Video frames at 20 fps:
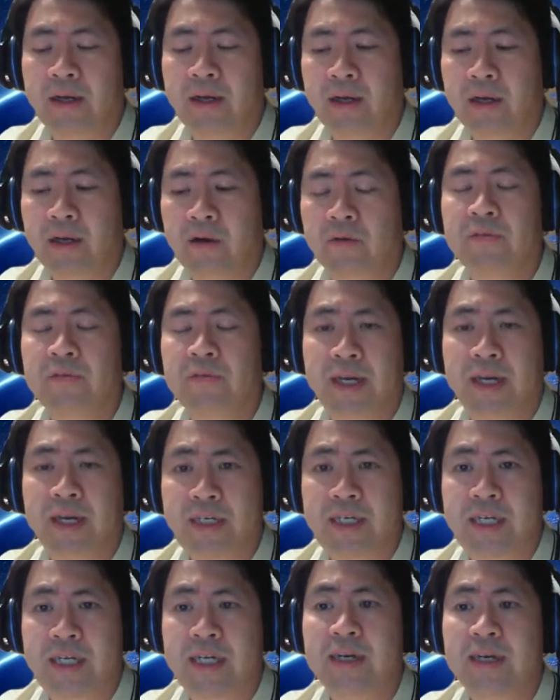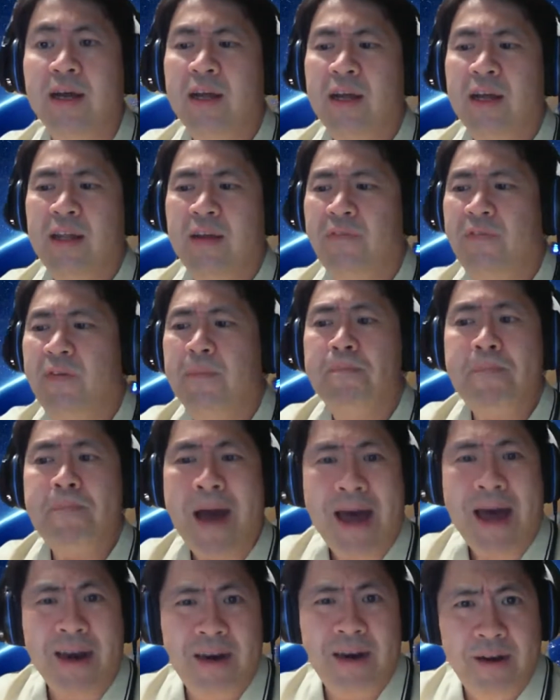COVID-19. If they're
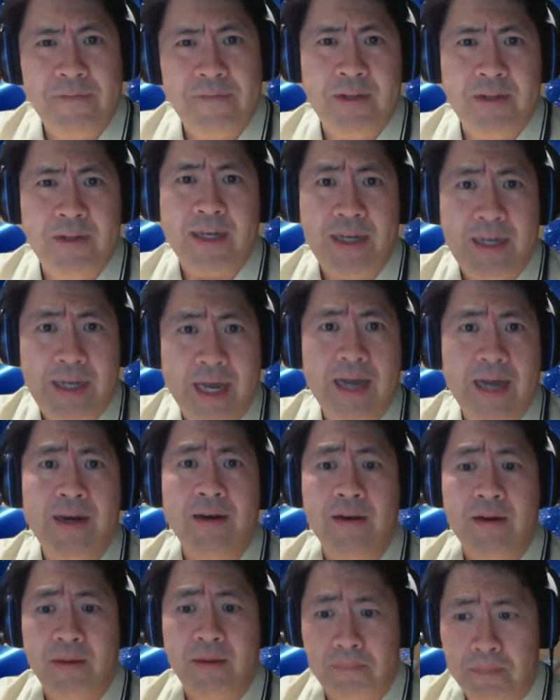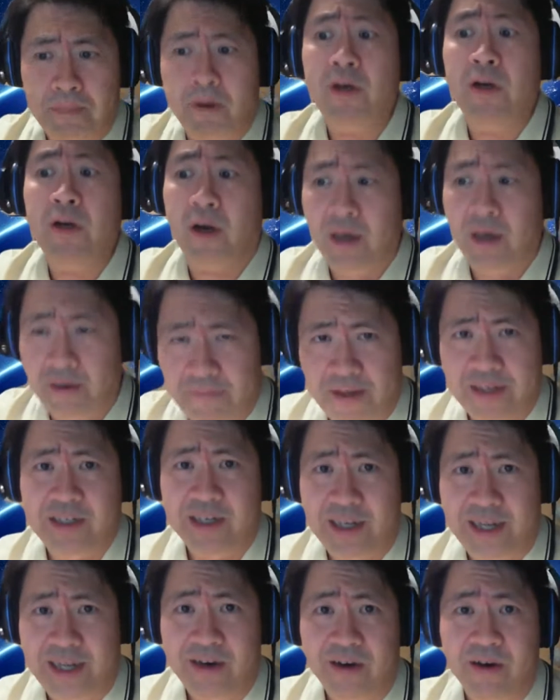bad enough to get put on a
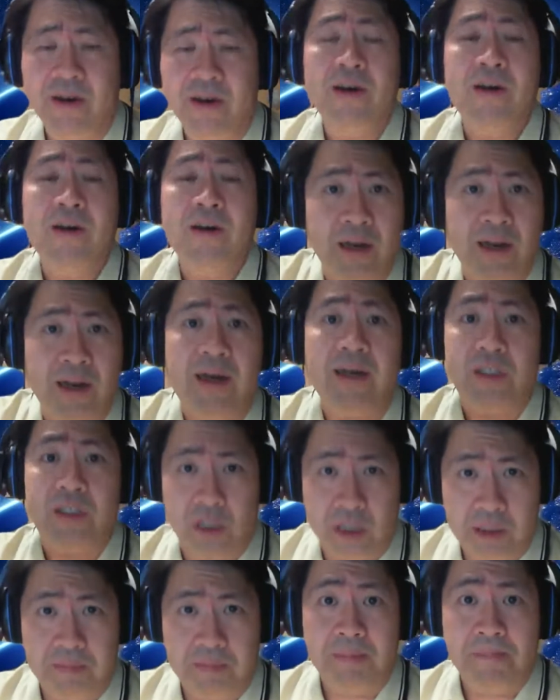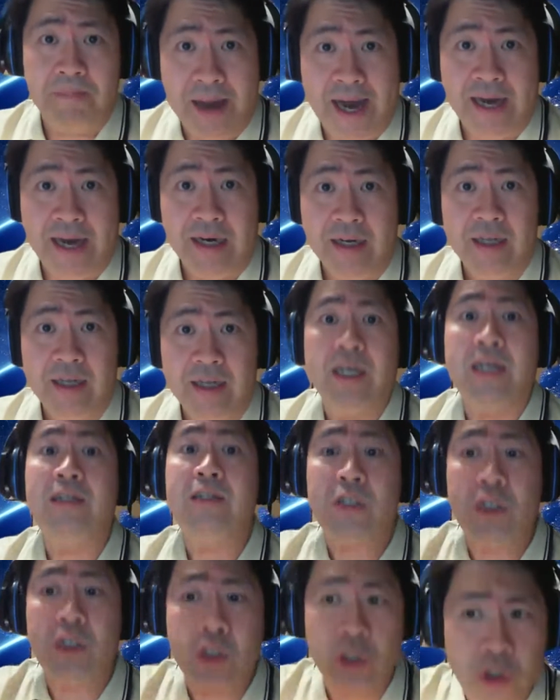ventilator, your lungs are going to be bad.
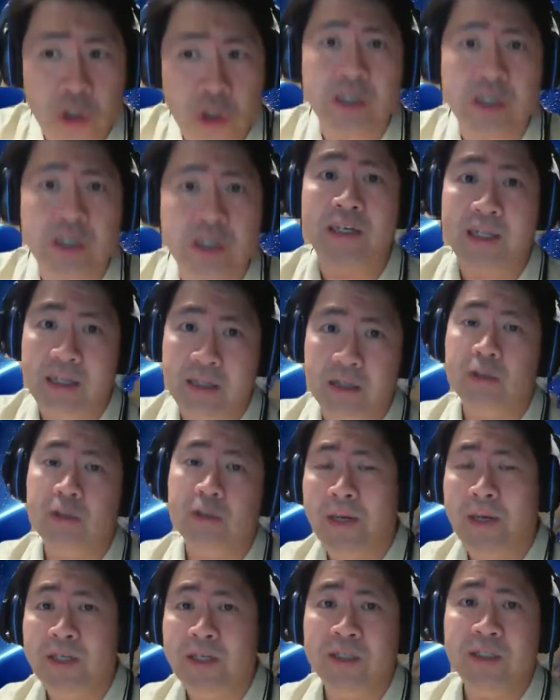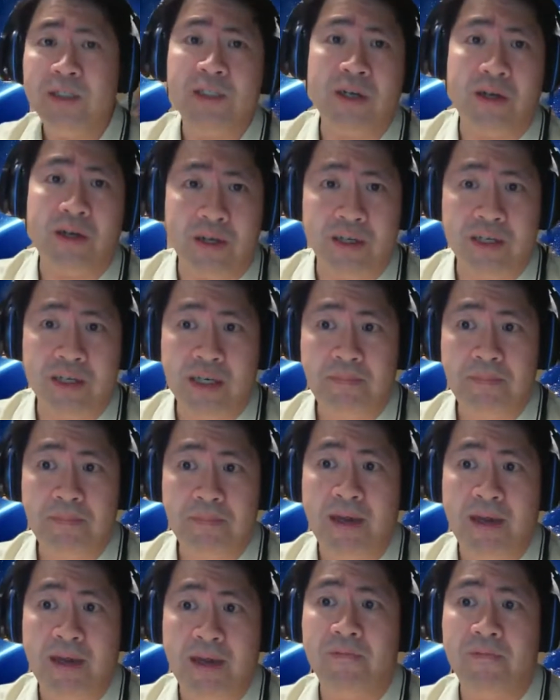And certainly, those patients are going to
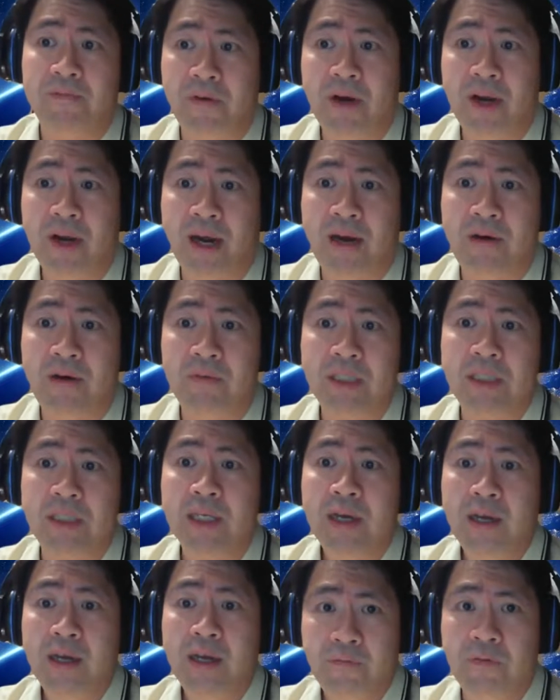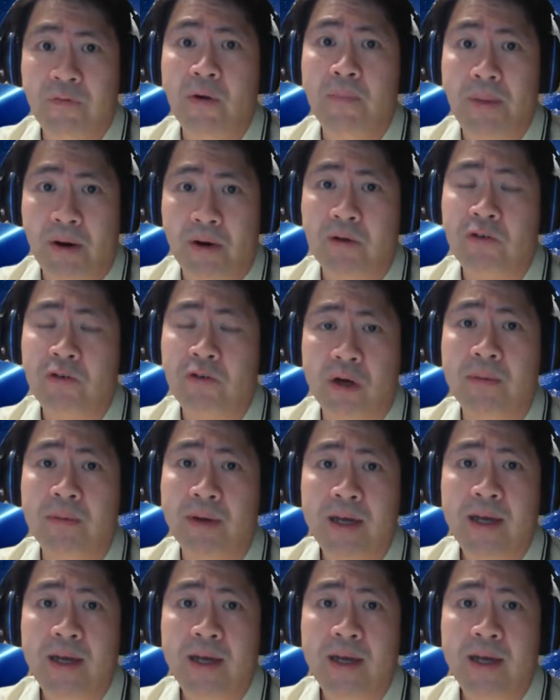be at very high risk for barotrauma.